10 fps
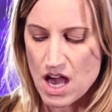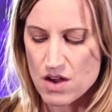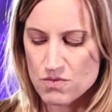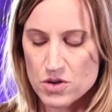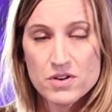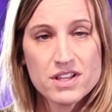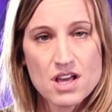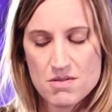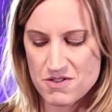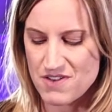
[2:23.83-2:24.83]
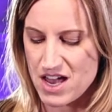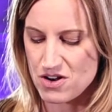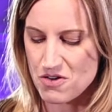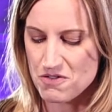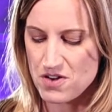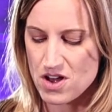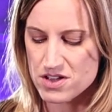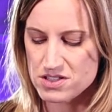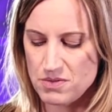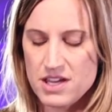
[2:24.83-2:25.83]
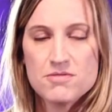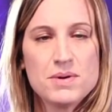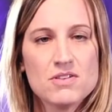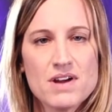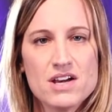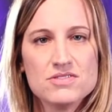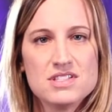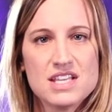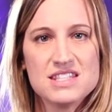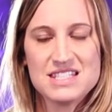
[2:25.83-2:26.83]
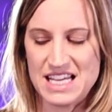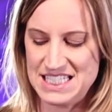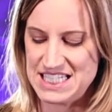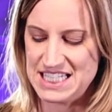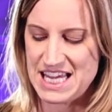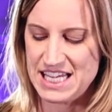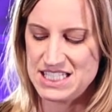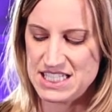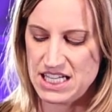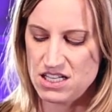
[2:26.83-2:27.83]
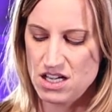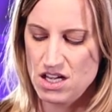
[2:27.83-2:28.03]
Rotary Club of Idaho Falls, we have been around since 1918.